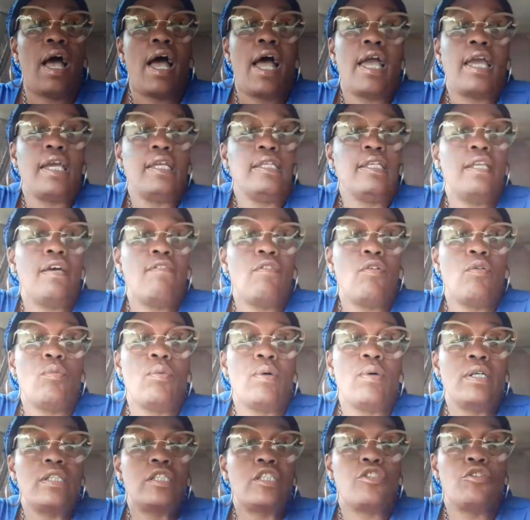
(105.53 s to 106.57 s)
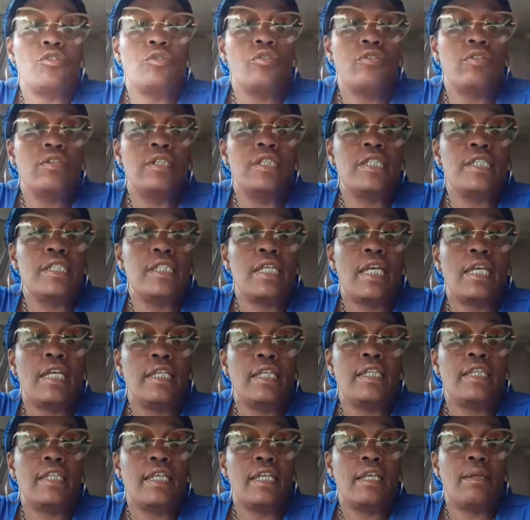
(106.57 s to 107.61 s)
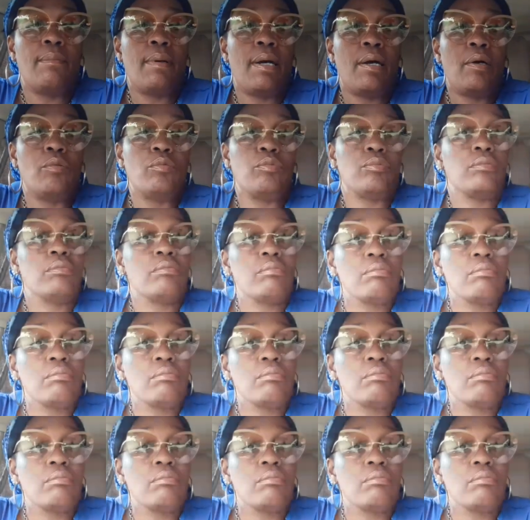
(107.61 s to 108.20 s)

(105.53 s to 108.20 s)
I never once heard Chrissy say anything about